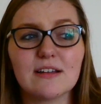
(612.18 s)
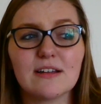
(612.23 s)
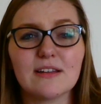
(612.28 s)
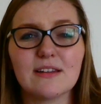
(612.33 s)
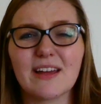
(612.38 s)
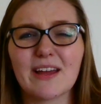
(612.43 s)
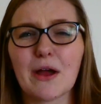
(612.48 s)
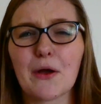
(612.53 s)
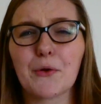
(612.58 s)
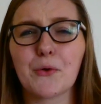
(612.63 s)

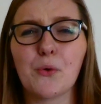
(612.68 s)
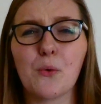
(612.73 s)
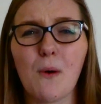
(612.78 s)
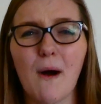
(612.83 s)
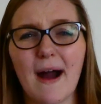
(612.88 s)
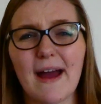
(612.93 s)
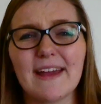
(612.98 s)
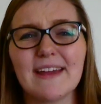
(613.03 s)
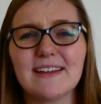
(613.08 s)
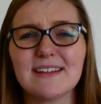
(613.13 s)
like a
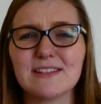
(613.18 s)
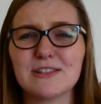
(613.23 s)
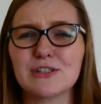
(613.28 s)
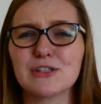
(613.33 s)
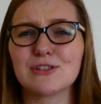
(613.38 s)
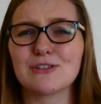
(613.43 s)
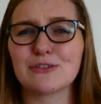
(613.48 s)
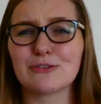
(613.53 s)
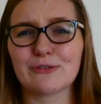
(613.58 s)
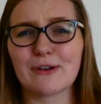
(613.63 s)
quiet
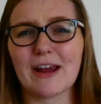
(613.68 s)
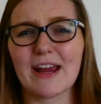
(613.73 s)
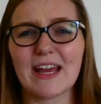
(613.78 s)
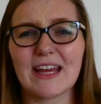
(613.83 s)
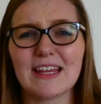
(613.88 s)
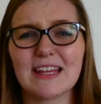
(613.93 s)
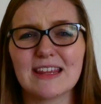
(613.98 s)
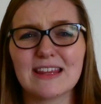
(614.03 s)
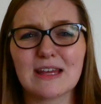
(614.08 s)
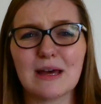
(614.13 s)

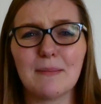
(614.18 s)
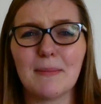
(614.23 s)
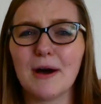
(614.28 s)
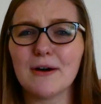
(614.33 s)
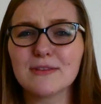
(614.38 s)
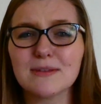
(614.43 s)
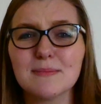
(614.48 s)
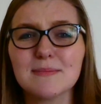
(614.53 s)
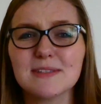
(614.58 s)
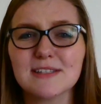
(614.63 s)
strength
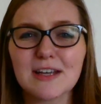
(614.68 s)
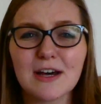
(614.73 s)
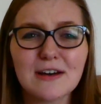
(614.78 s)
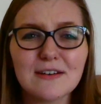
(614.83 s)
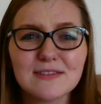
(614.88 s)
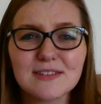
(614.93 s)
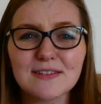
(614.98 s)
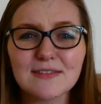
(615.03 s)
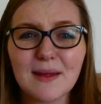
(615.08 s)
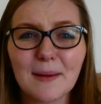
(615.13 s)
about
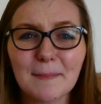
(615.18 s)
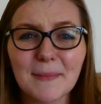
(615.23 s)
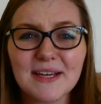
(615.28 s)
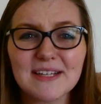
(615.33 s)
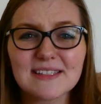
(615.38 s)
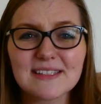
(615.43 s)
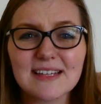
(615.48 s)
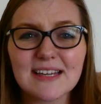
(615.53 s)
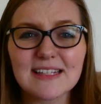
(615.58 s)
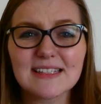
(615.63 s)
themselves, if that
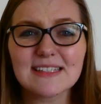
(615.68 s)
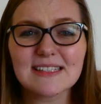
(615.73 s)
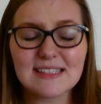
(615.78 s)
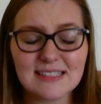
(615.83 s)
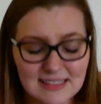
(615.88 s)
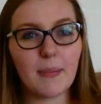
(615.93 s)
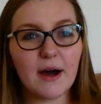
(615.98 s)
makes sense.